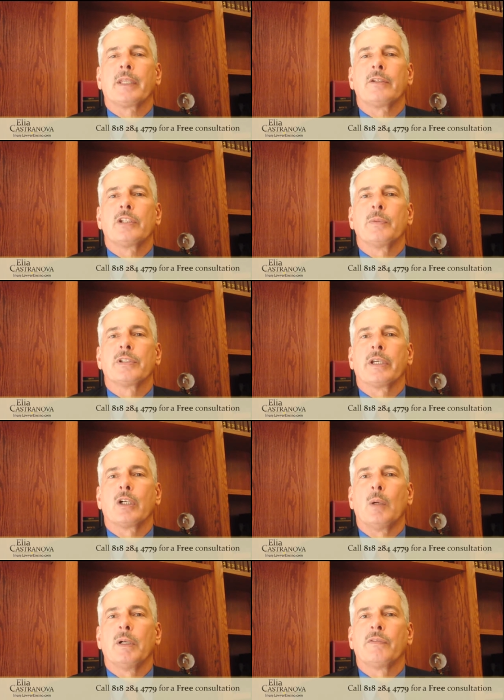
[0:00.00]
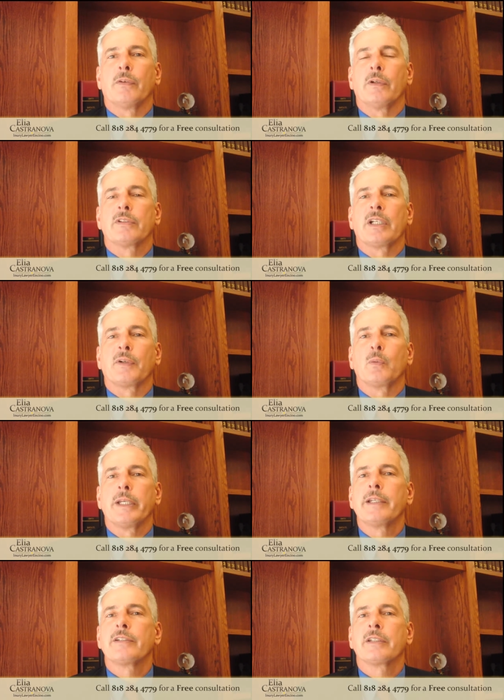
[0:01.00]
She was in a coma for several
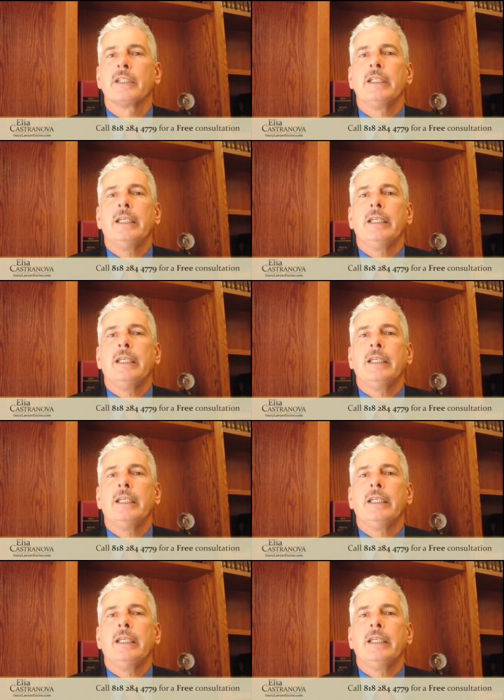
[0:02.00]
weeks.